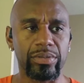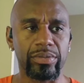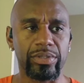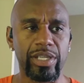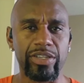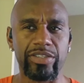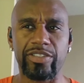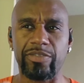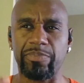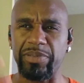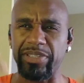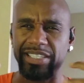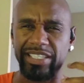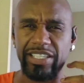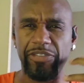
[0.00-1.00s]
there's
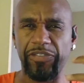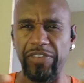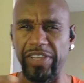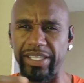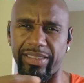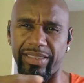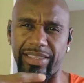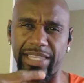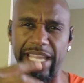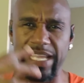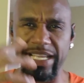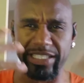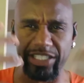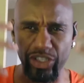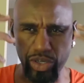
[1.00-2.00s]
specific
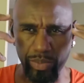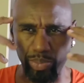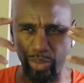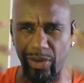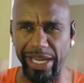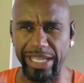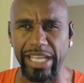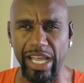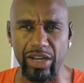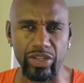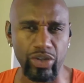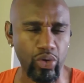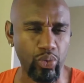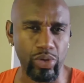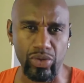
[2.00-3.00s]
things in your brain that are
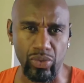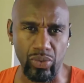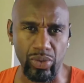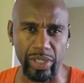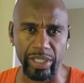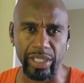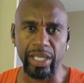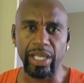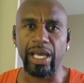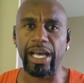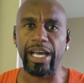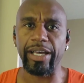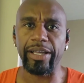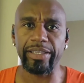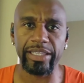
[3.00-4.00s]
going on.
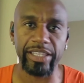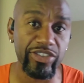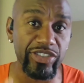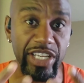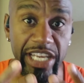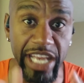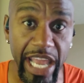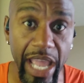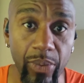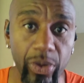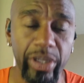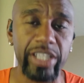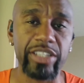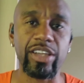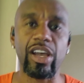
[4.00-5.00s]
There's a
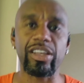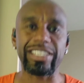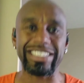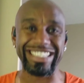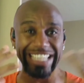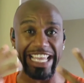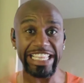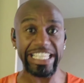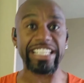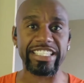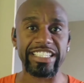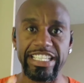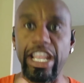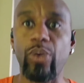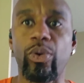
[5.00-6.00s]
network. It's called the
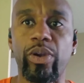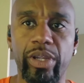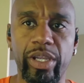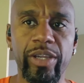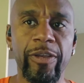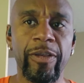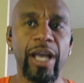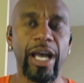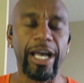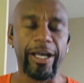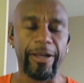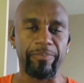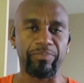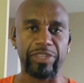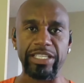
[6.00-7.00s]
salience network.
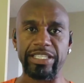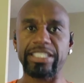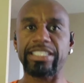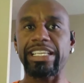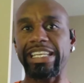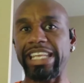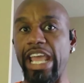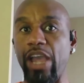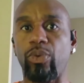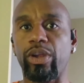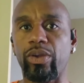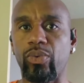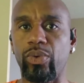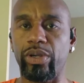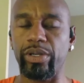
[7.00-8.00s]
This is the
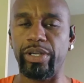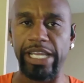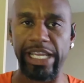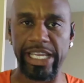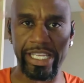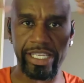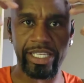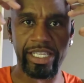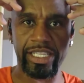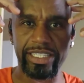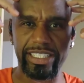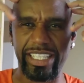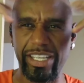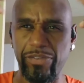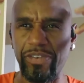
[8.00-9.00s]
network where in
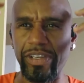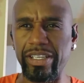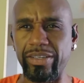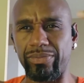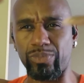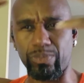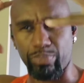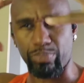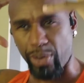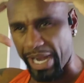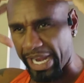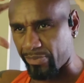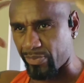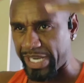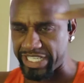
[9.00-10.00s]
different
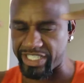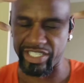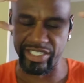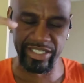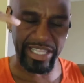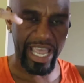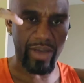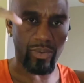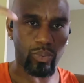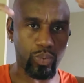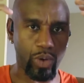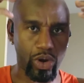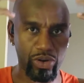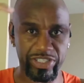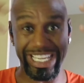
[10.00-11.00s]
brain regions that
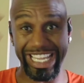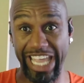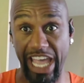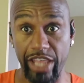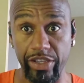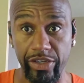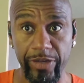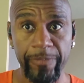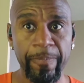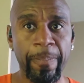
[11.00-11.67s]
work together